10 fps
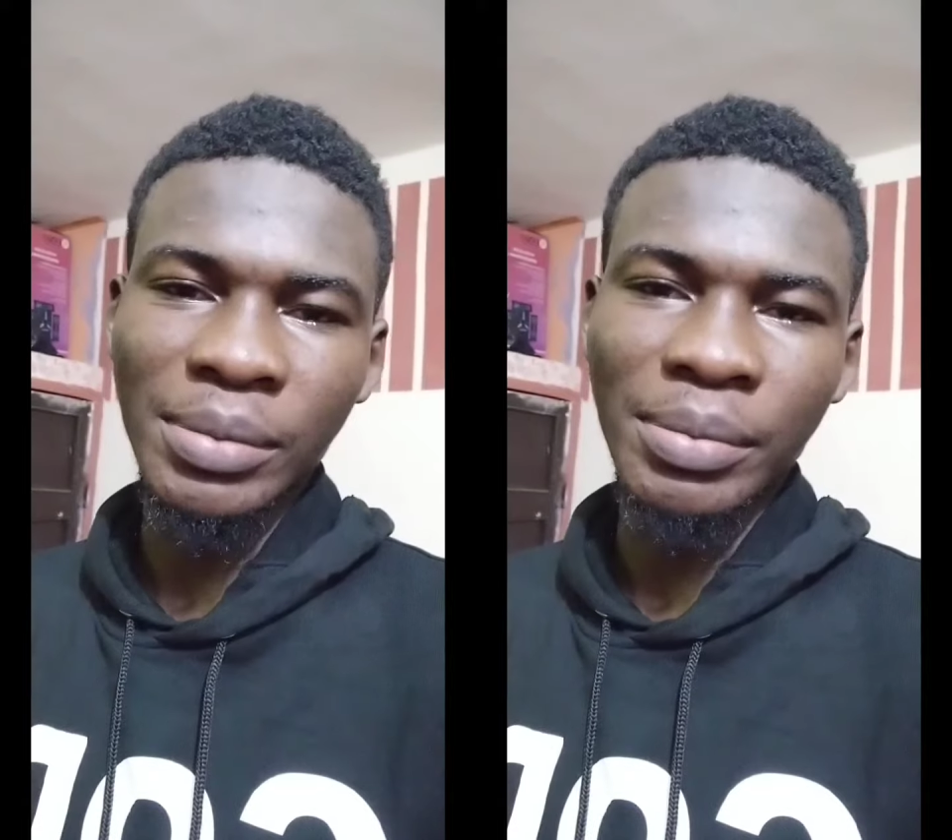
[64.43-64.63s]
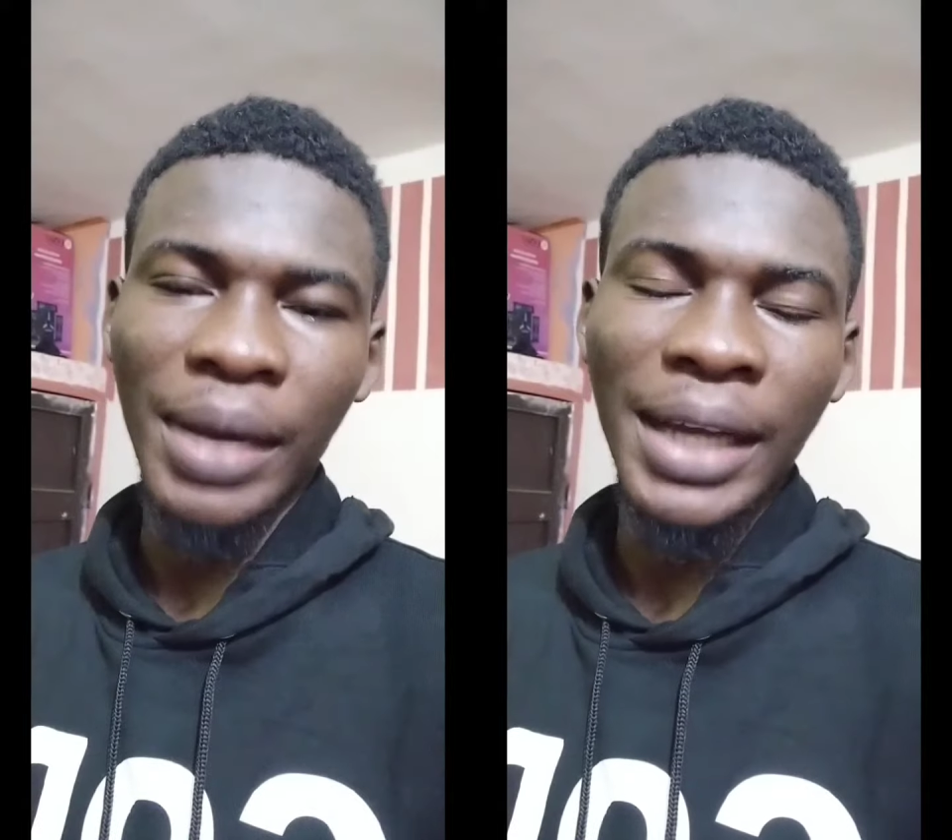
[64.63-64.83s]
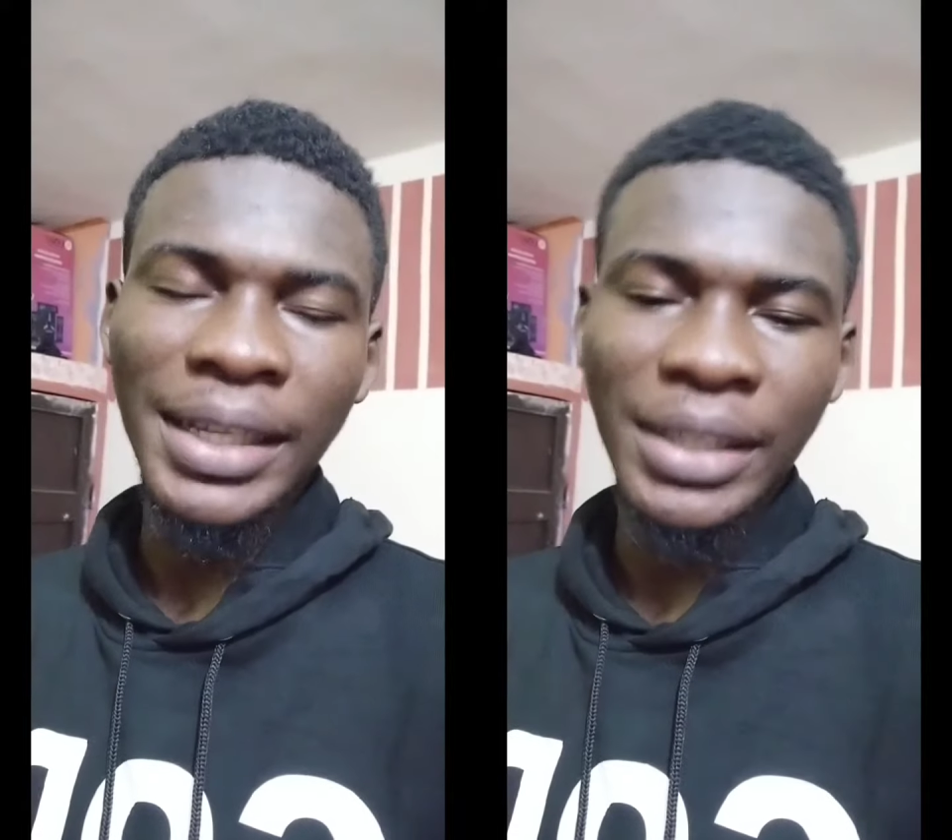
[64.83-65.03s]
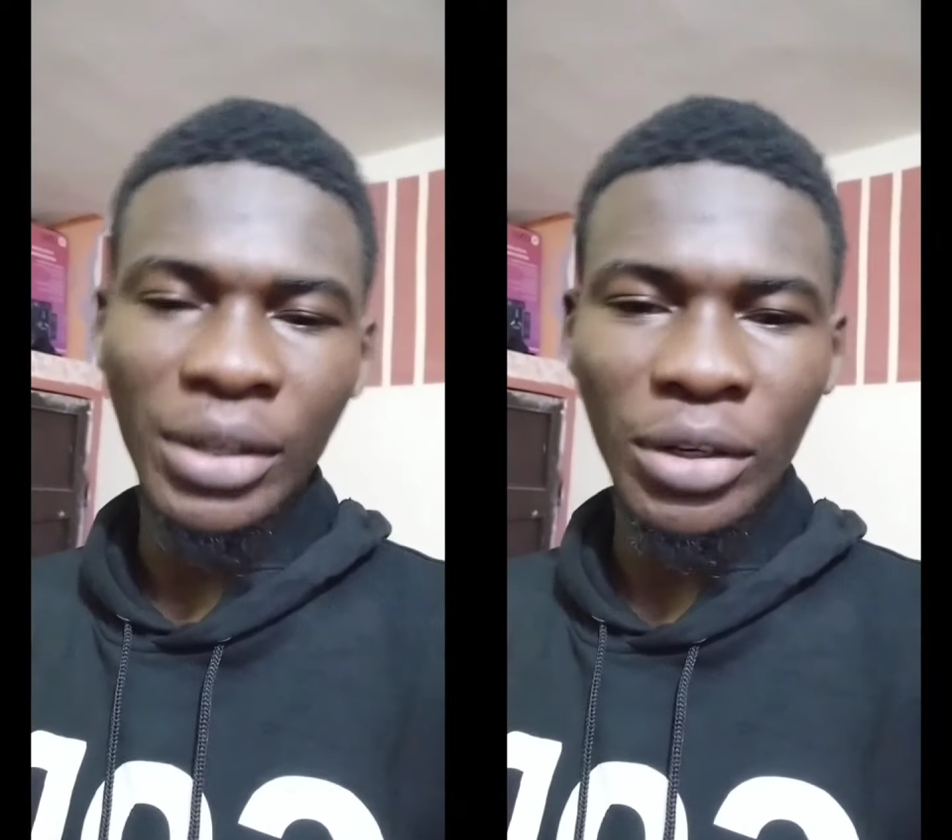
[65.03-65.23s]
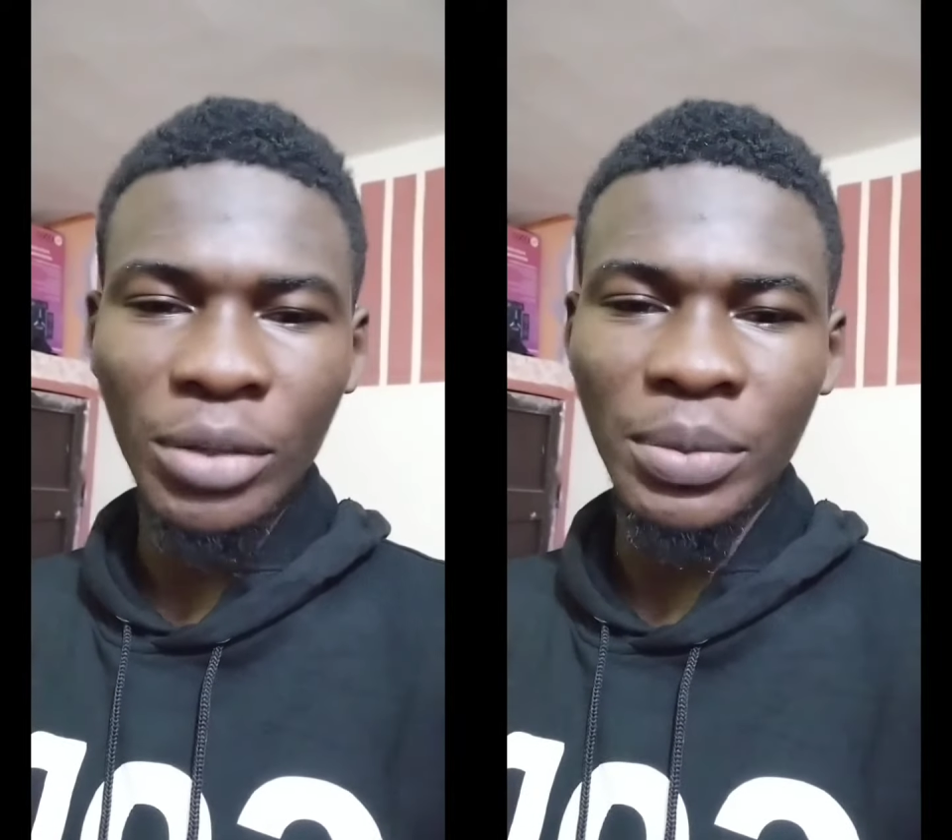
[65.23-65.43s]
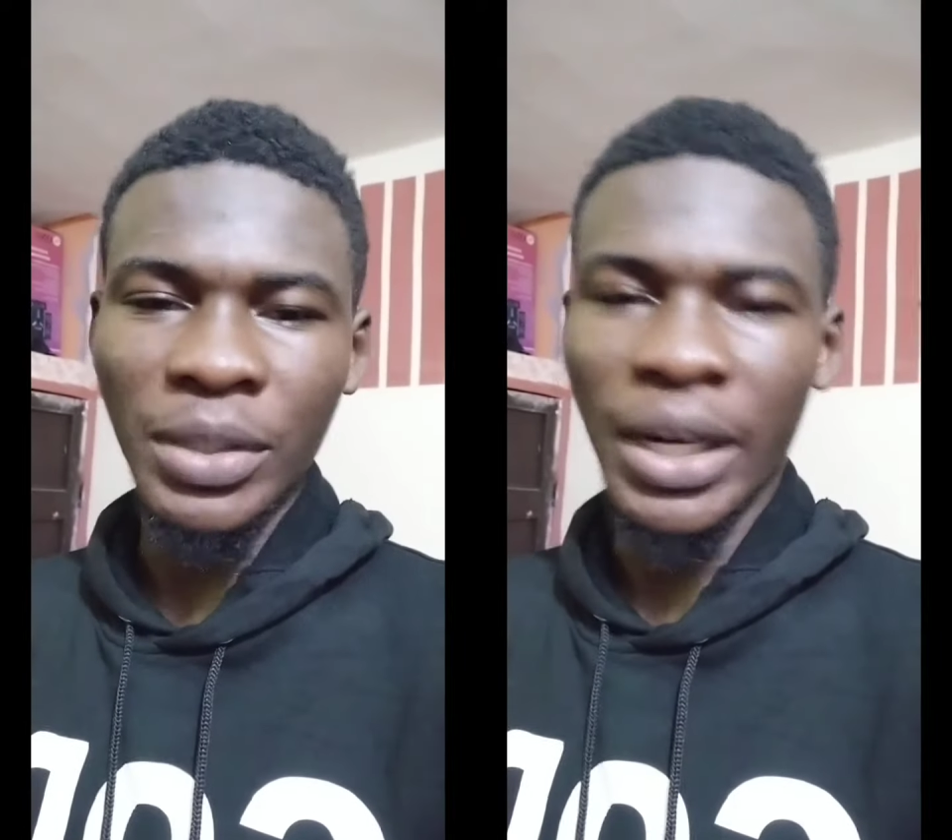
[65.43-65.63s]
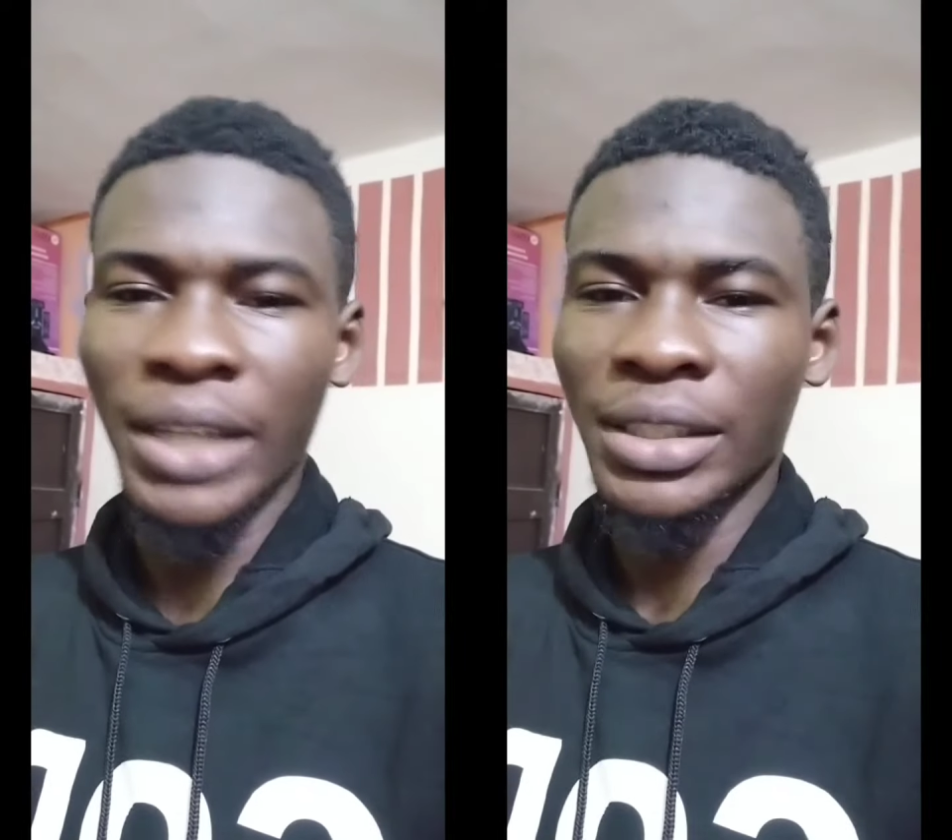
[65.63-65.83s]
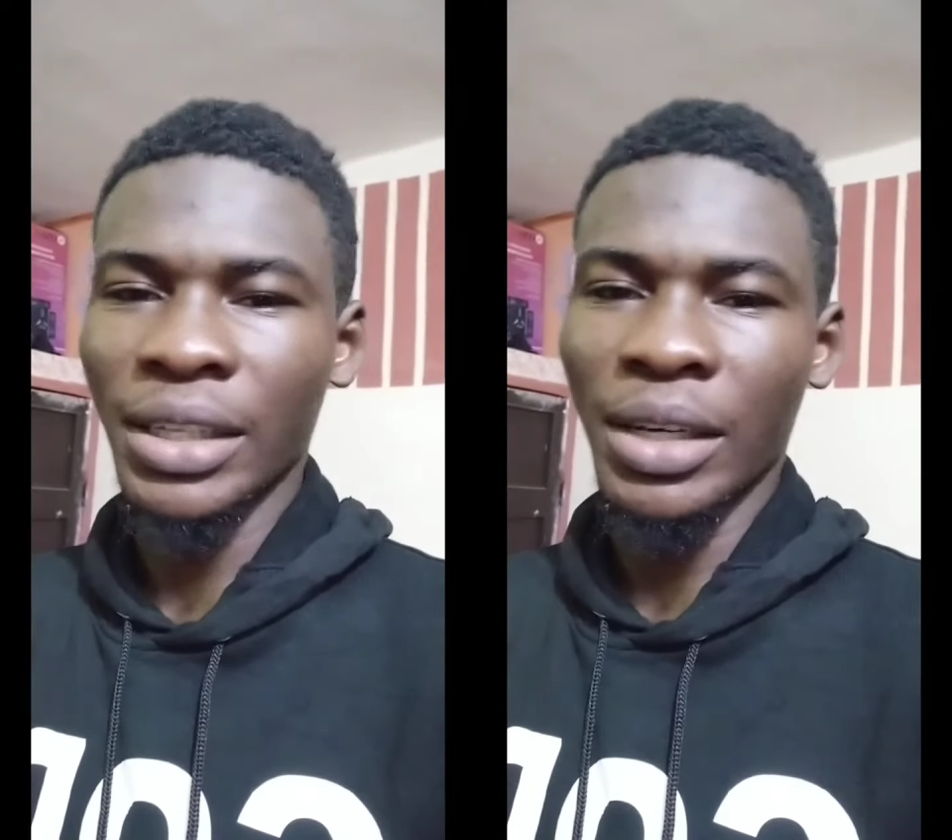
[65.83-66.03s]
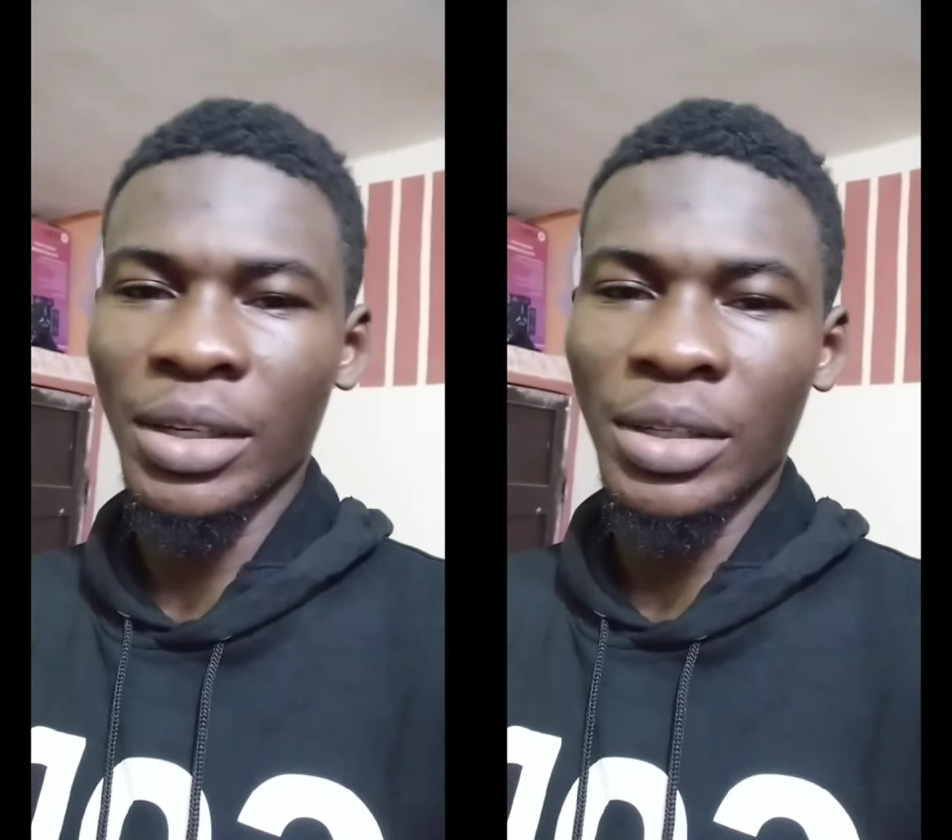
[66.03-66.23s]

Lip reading: bad economy right now,